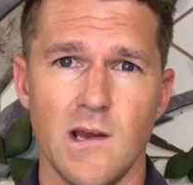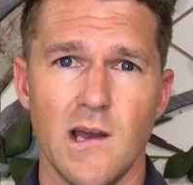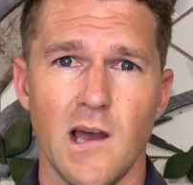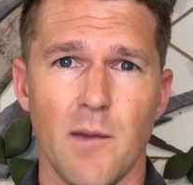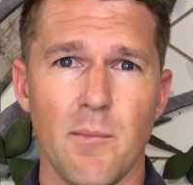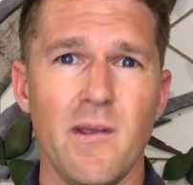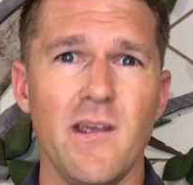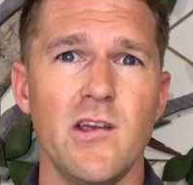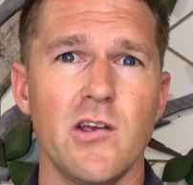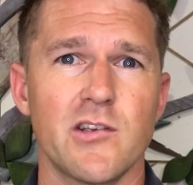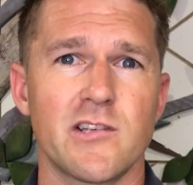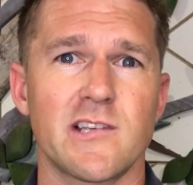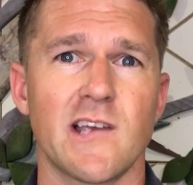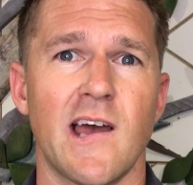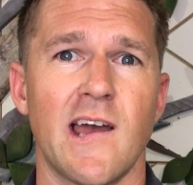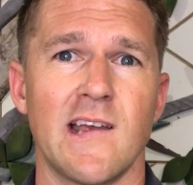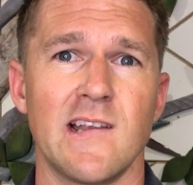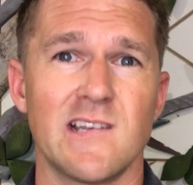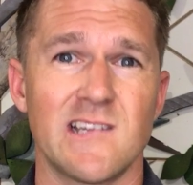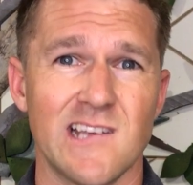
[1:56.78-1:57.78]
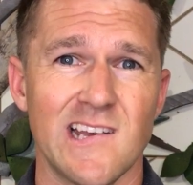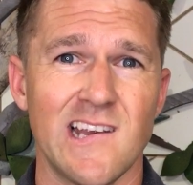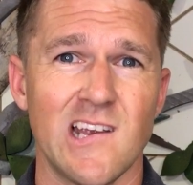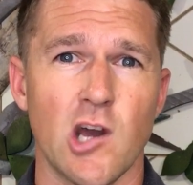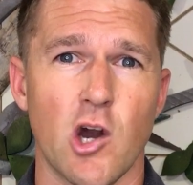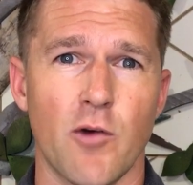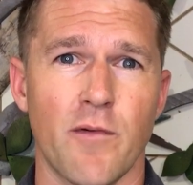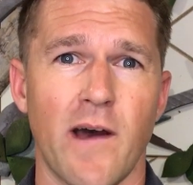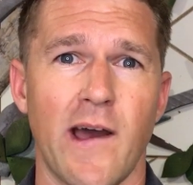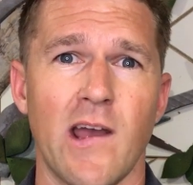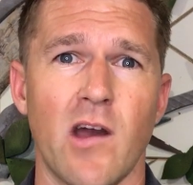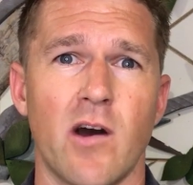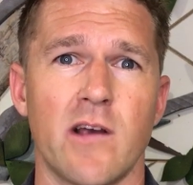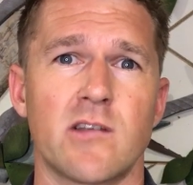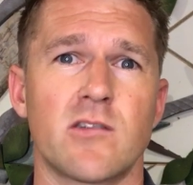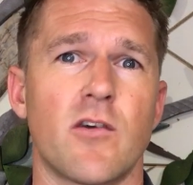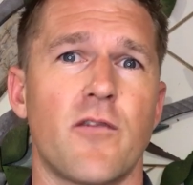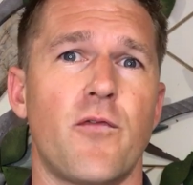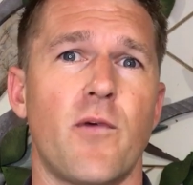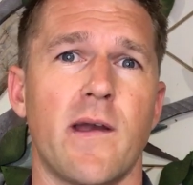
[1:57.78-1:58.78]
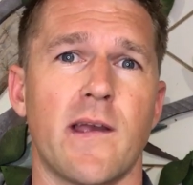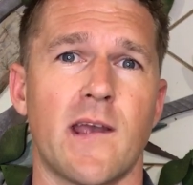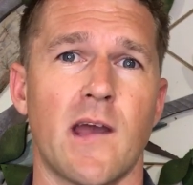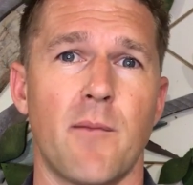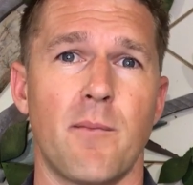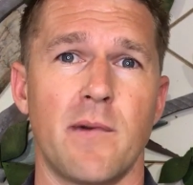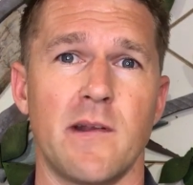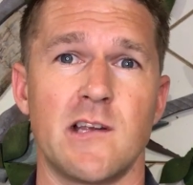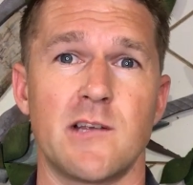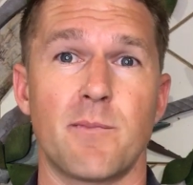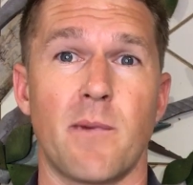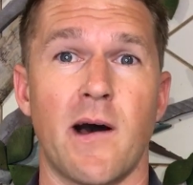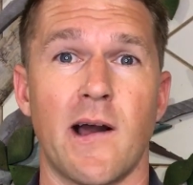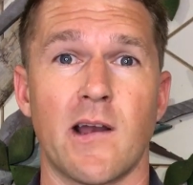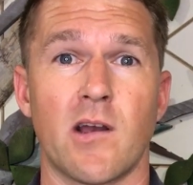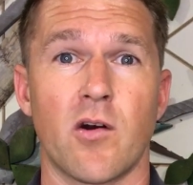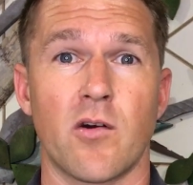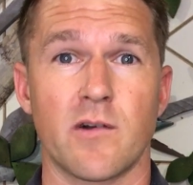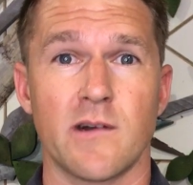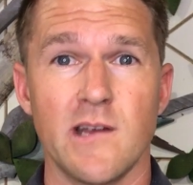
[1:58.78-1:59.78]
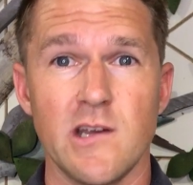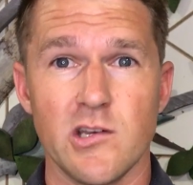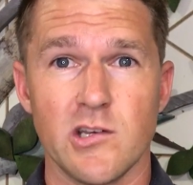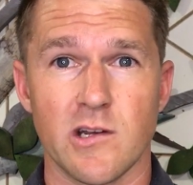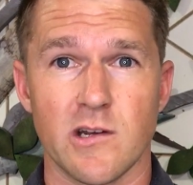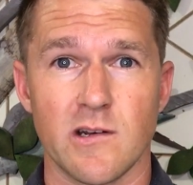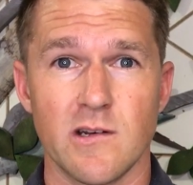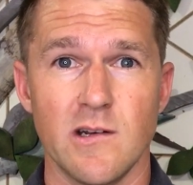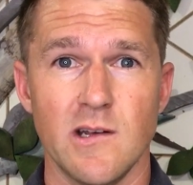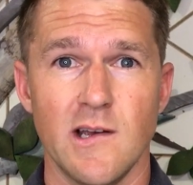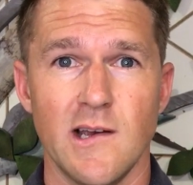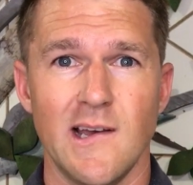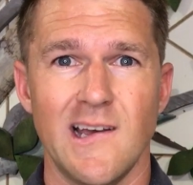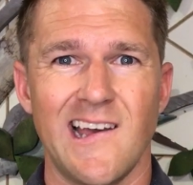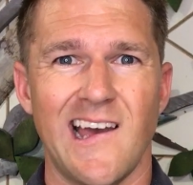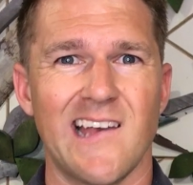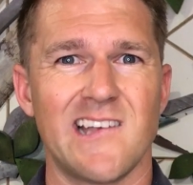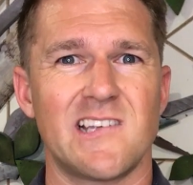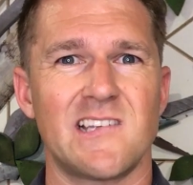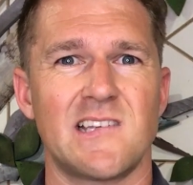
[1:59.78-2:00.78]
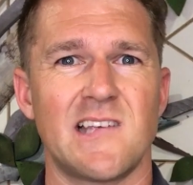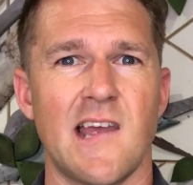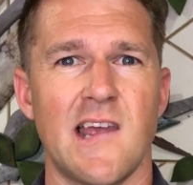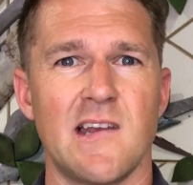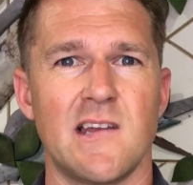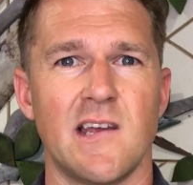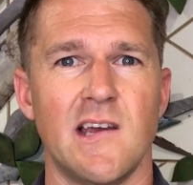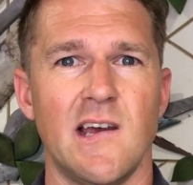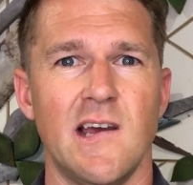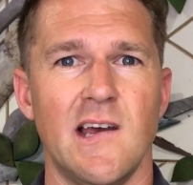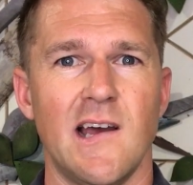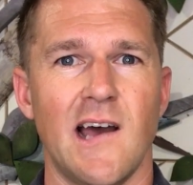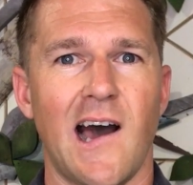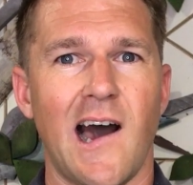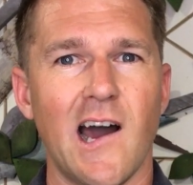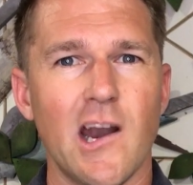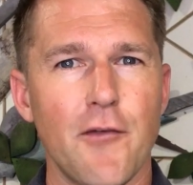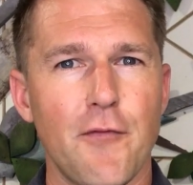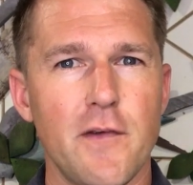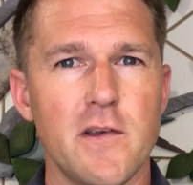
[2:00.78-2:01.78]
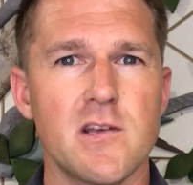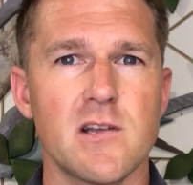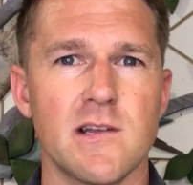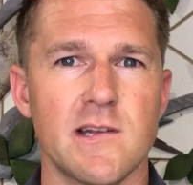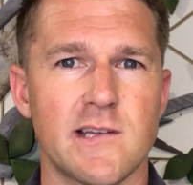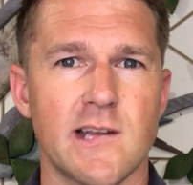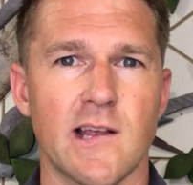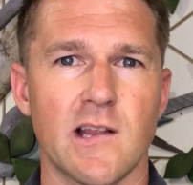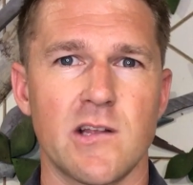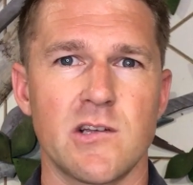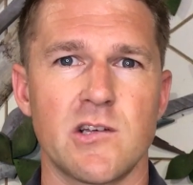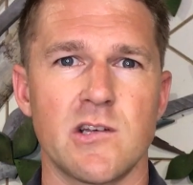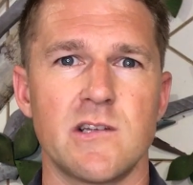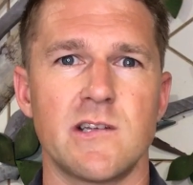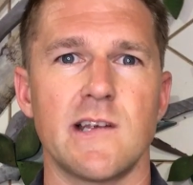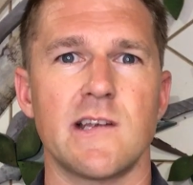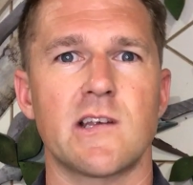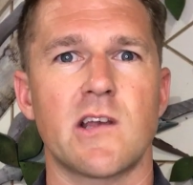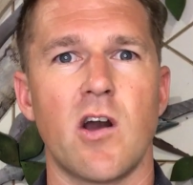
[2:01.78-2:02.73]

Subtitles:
Amir Hussain, CEO of AI software company Spark Cognition, has said, "Artificial intelligence is